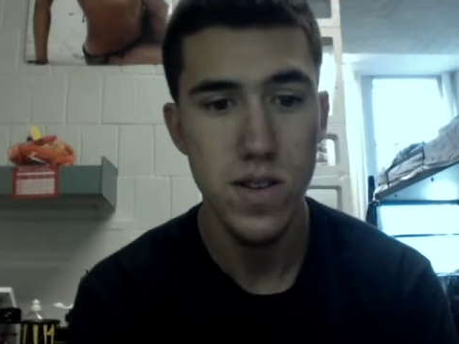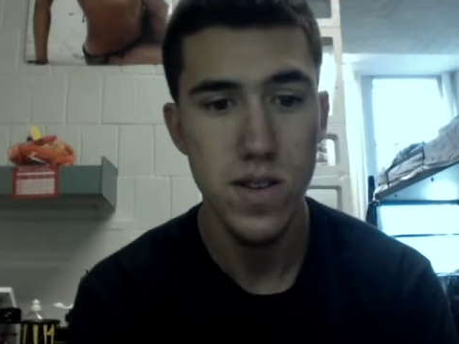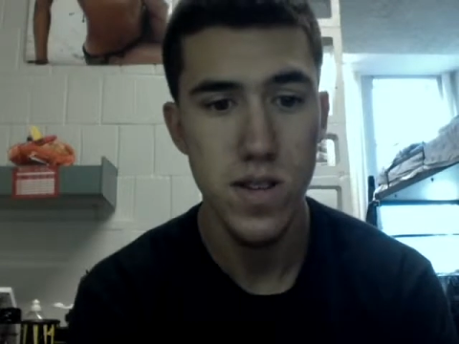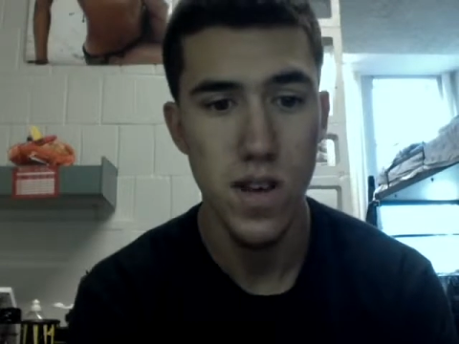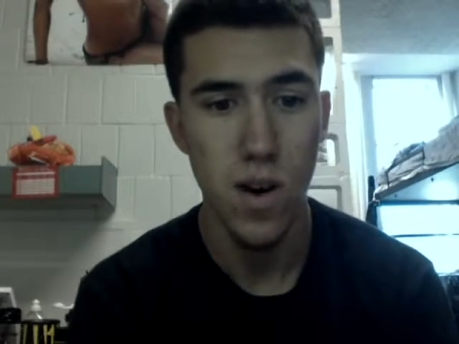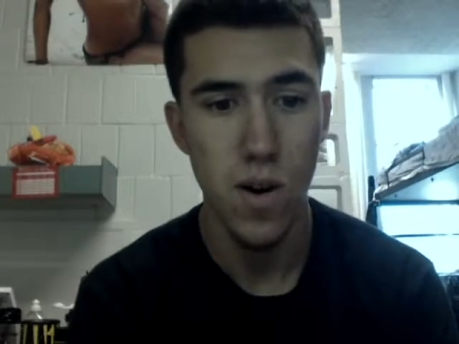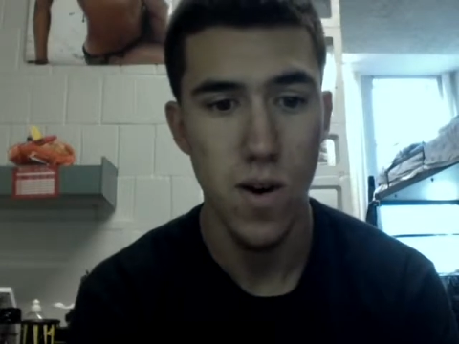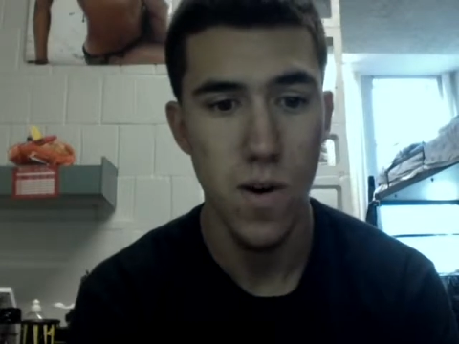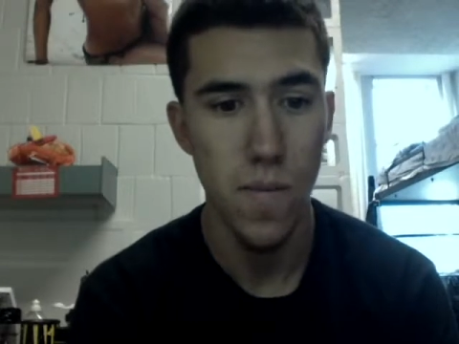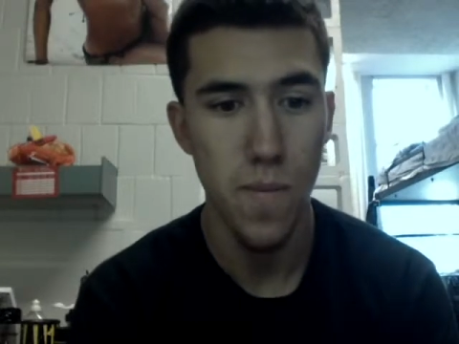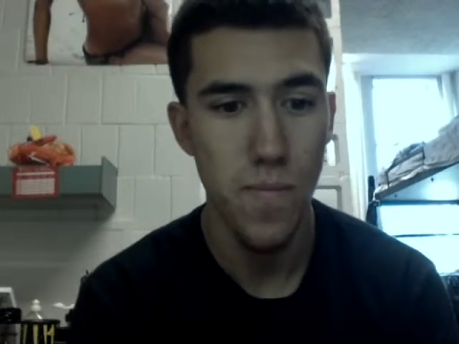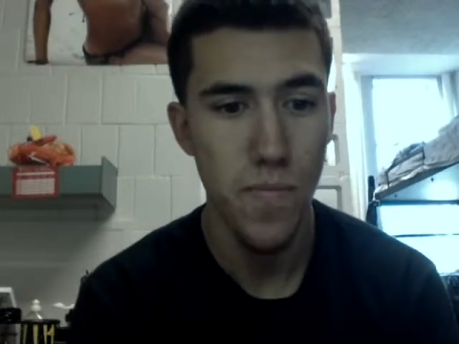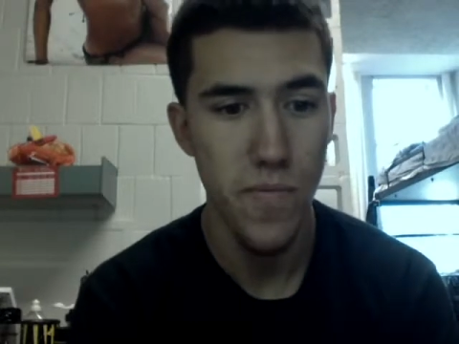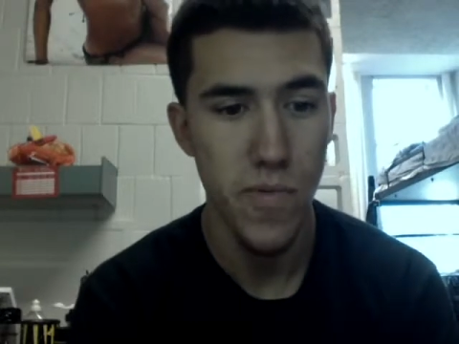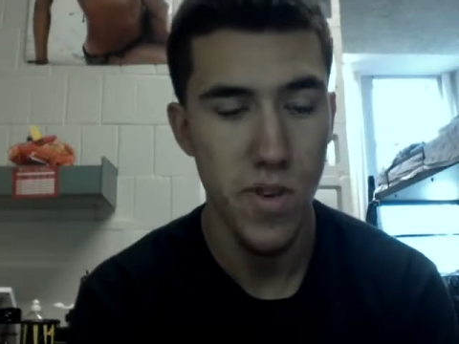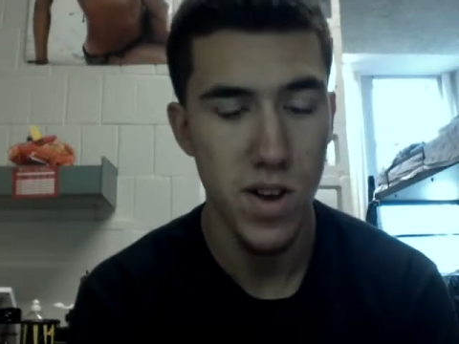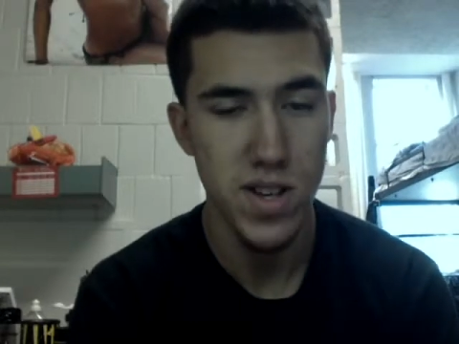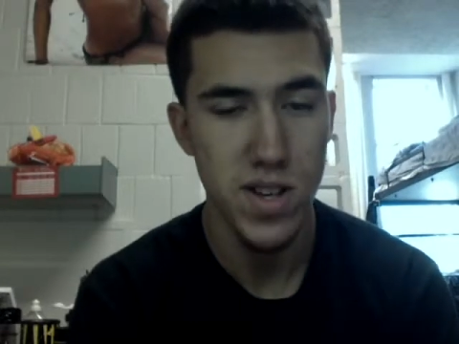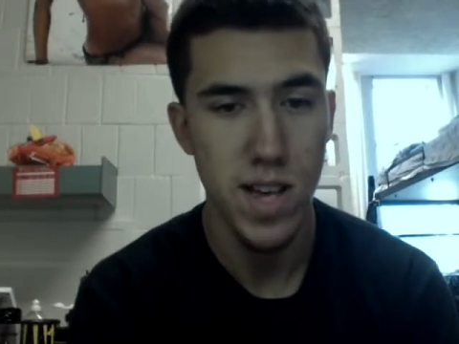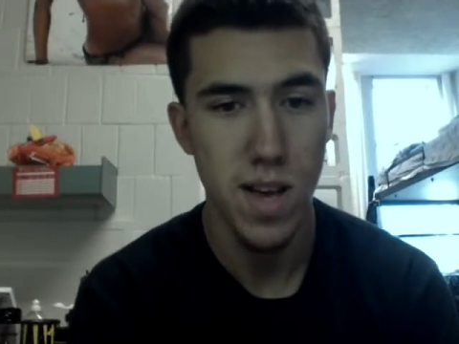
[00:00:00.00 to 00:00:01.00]
So,
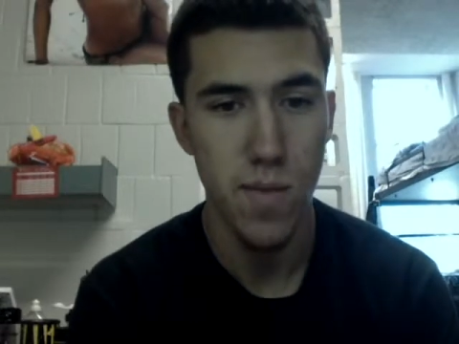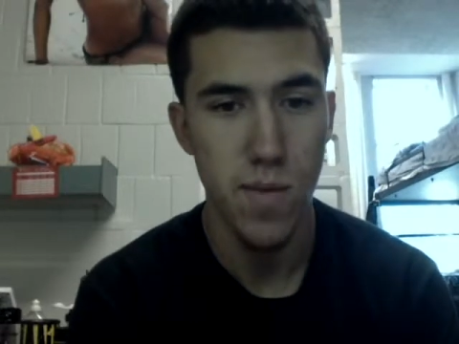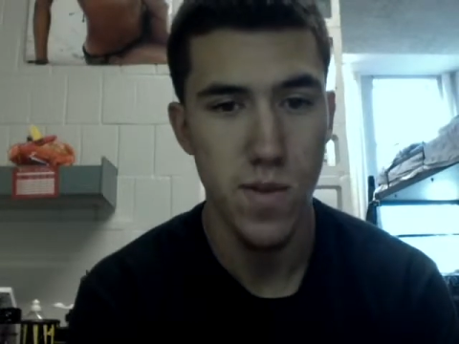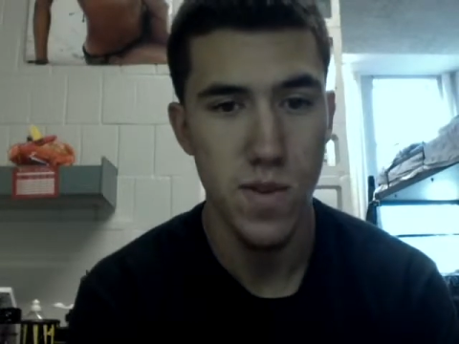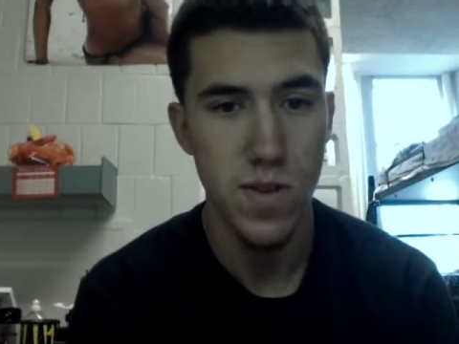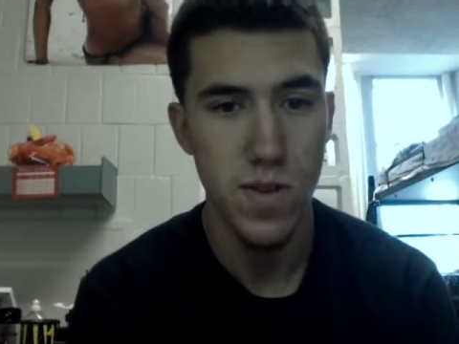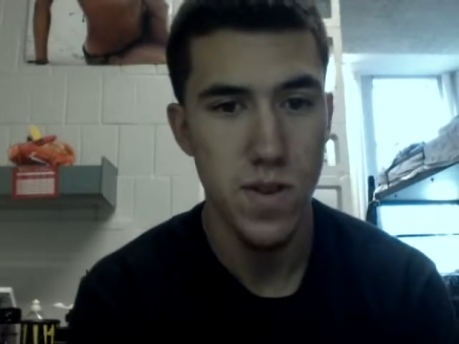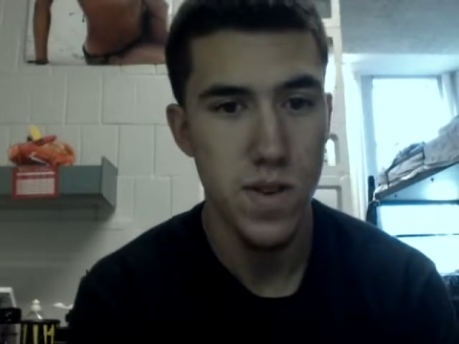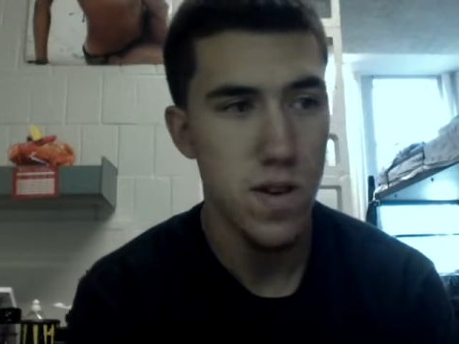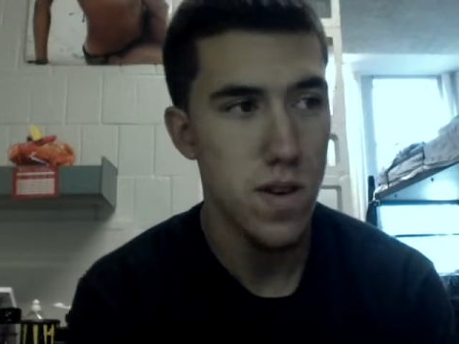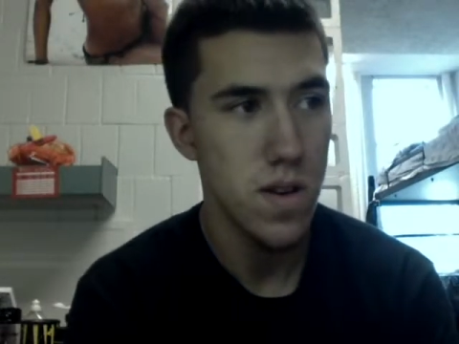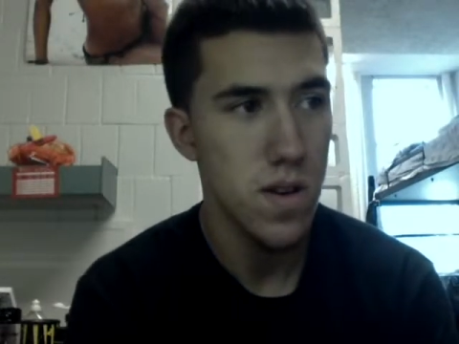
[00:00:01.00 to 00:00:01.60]
for example,